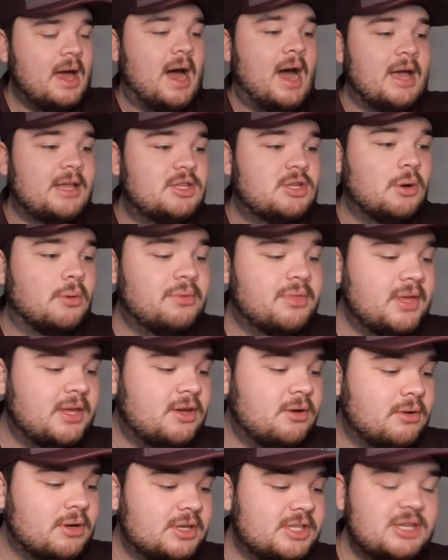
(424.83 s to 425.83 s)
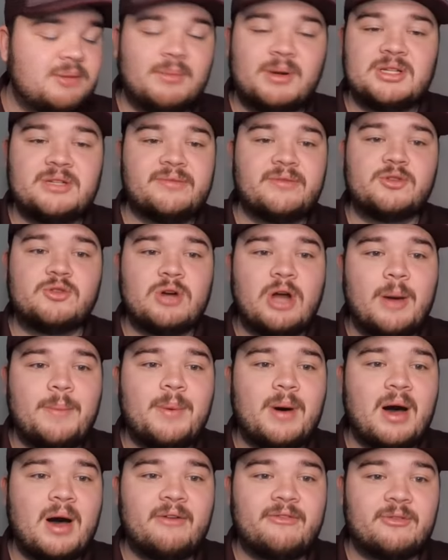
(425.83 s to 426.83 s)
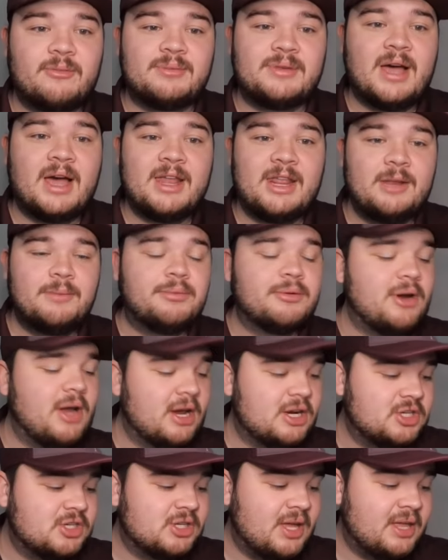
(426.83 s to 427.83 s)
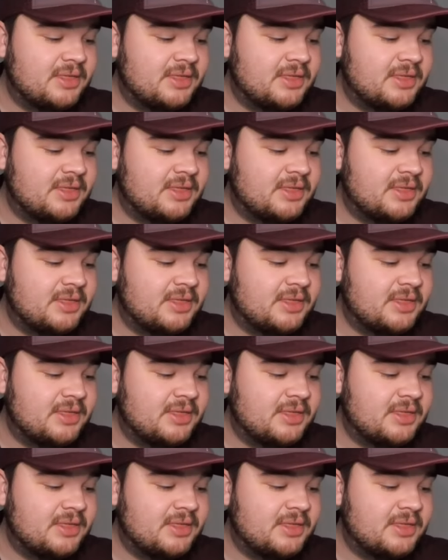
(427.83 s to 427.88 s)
I don't think you're going to see much of a drop-off from tight end production.